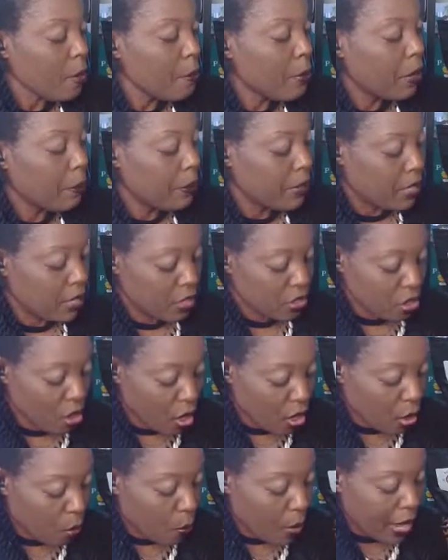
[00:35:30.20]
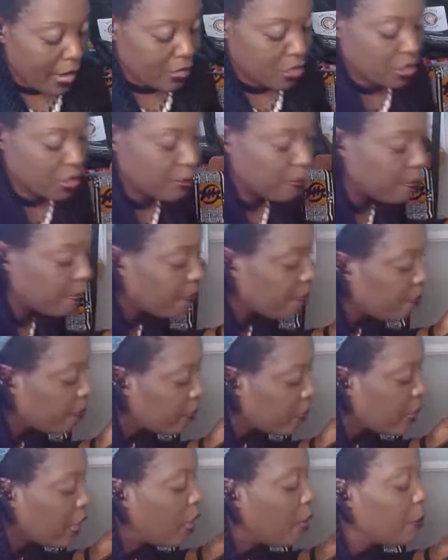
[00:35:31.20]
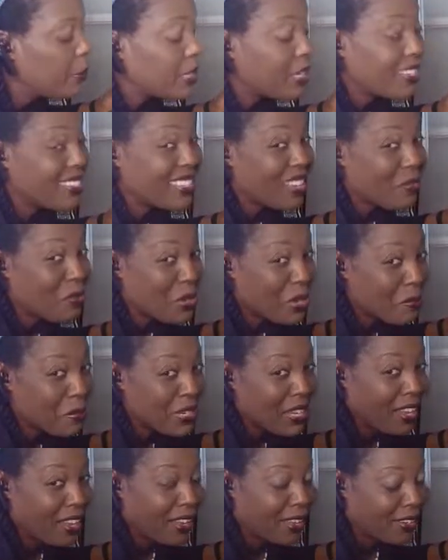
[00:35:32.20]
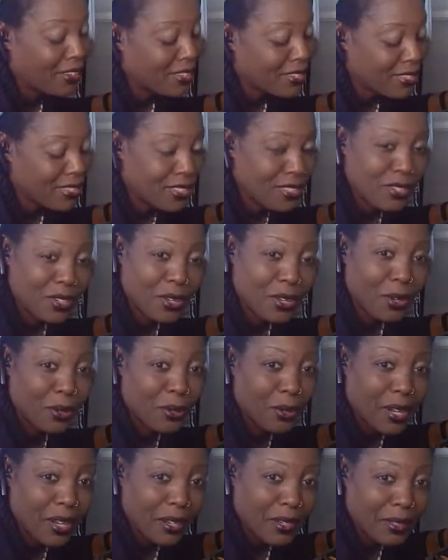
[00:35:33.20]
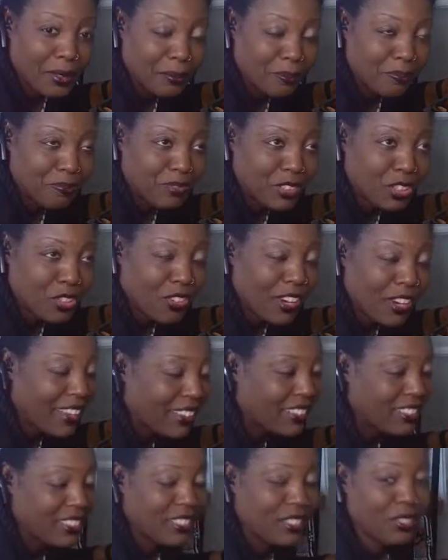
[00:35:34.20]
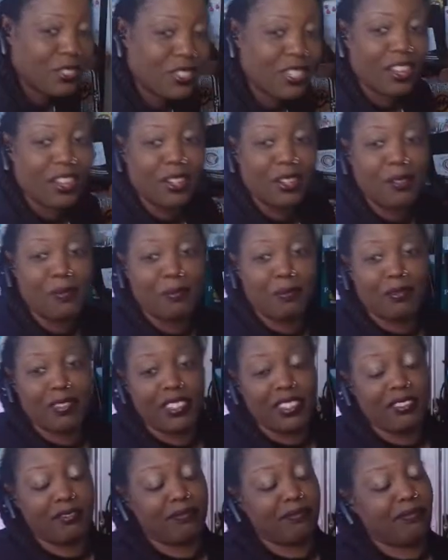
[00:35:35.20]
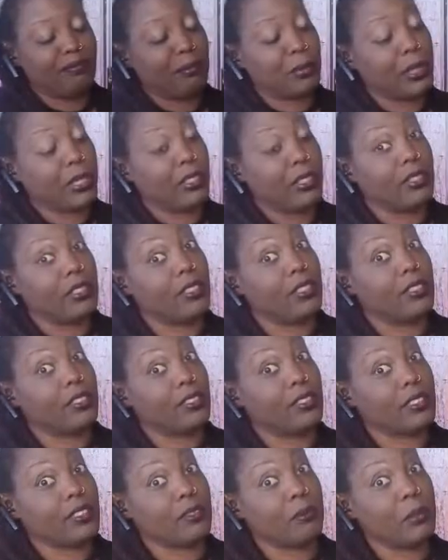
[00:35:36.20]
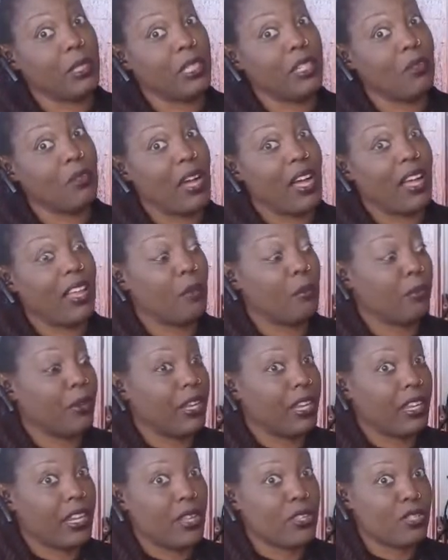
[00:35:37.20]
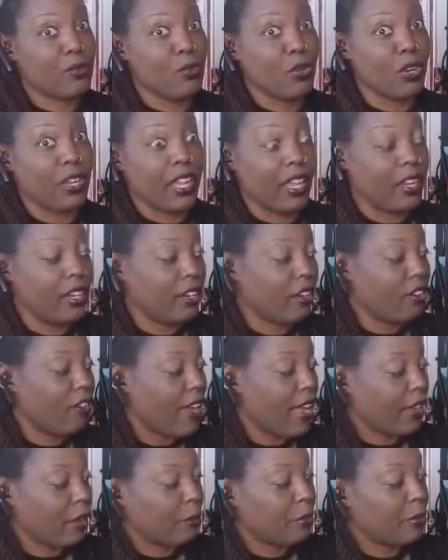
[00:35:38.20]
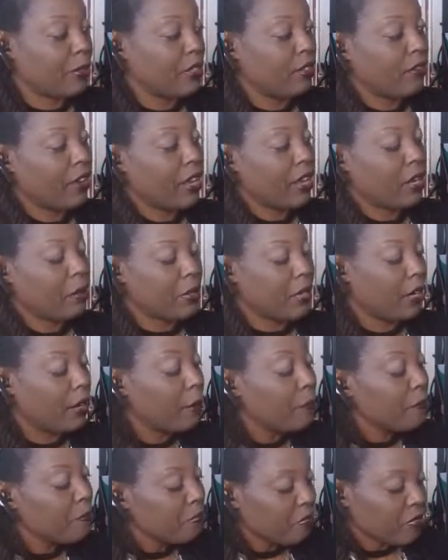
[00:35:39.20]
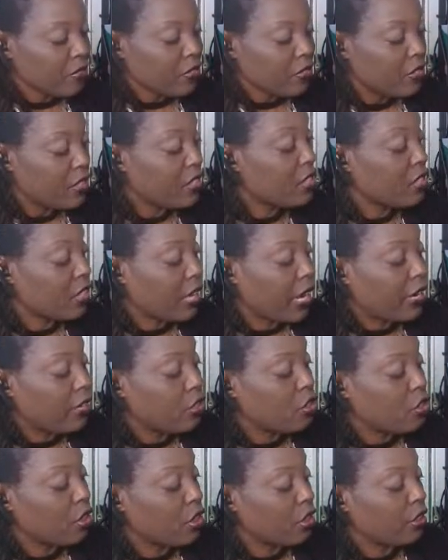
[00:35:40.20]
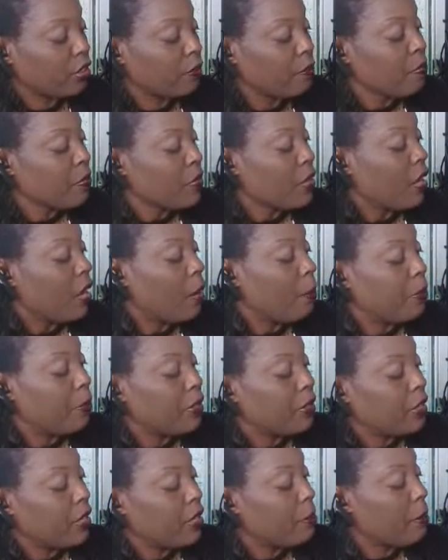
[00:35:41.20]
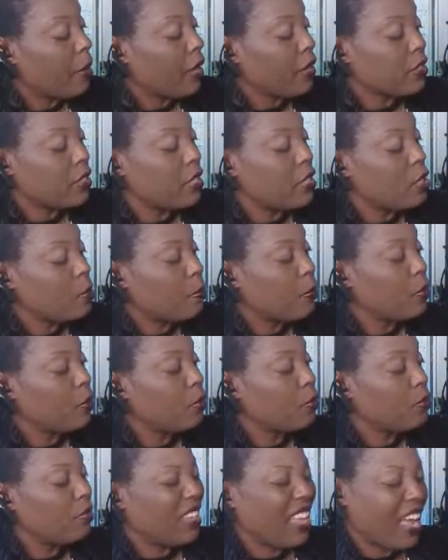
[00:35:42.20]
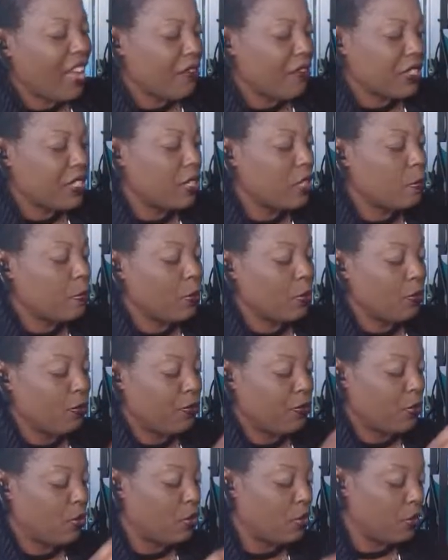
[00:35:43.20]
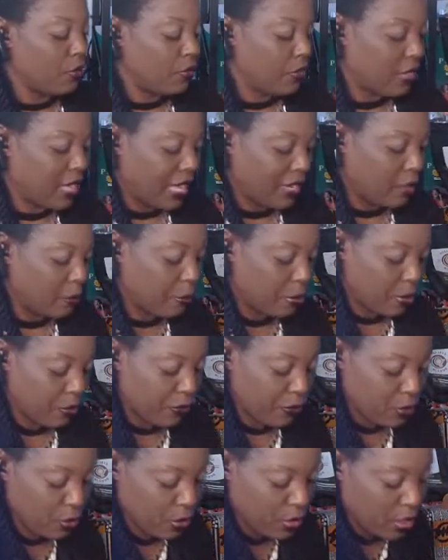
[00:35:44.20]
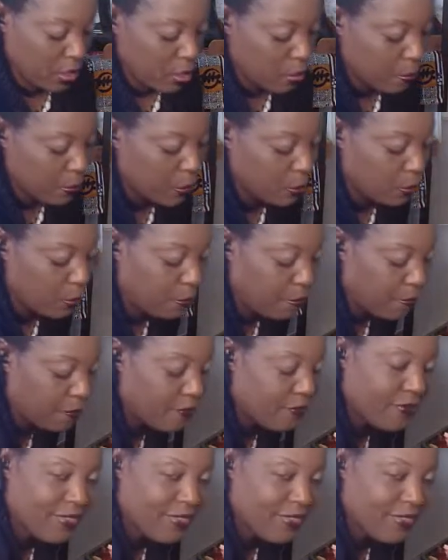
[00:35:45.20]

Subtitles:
But because y'all are watching, and because I want to be honest, crack kills y'all. But look, meanwhile, I'm breaking out some organic crack and putting it right up there. This is cane sugar. I'm putting in about a teaspoon, half a teaspoonful. I didn't put a full teaspoon.